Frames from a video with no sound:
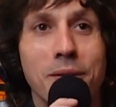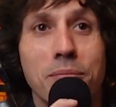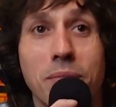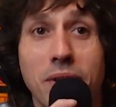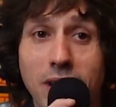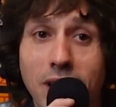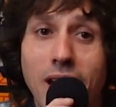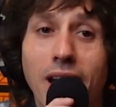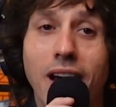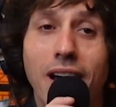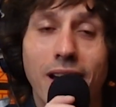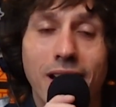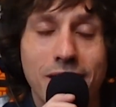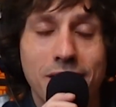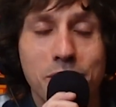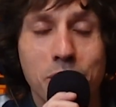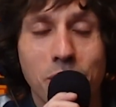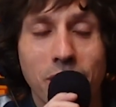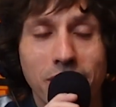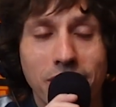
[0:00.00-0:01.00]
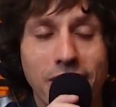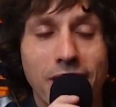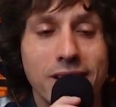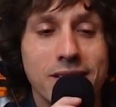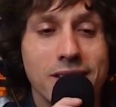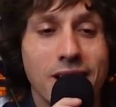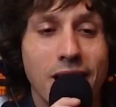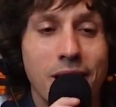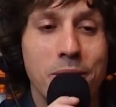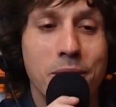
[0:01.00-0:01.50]
But yeah, during that
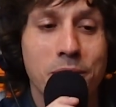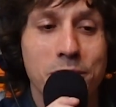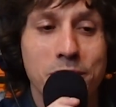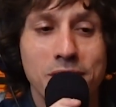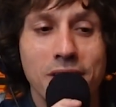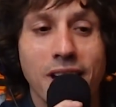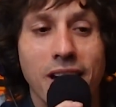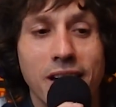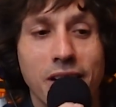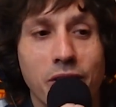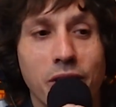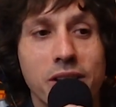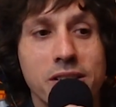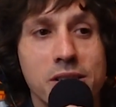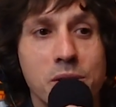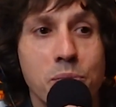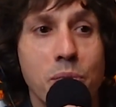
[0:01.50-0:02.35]
time it was kind of crazy.